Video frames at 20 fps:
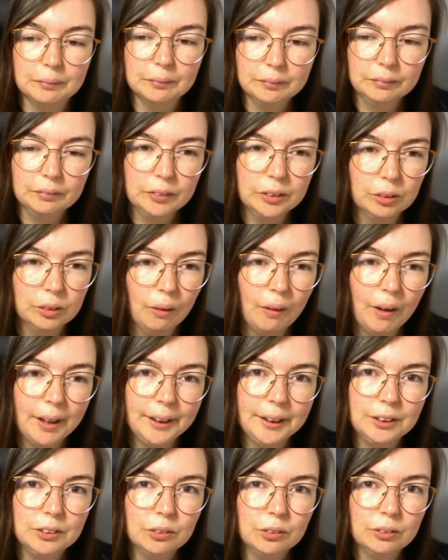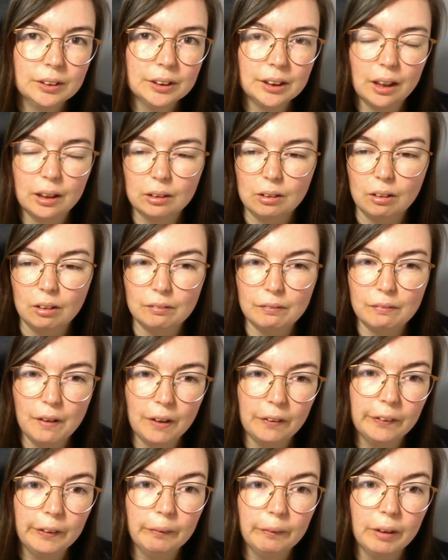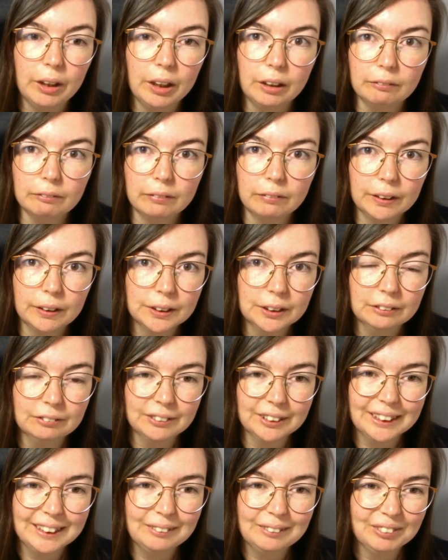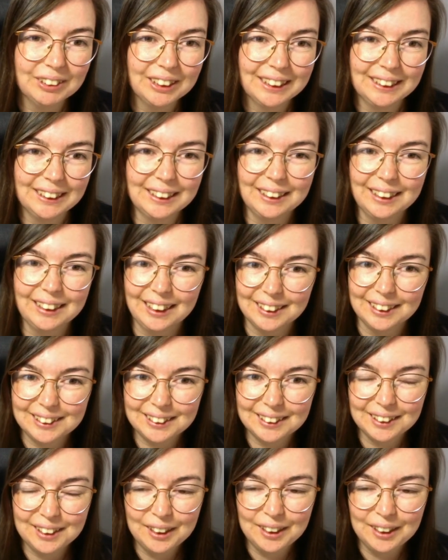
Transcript: So I don't get on very well in festivals because of that.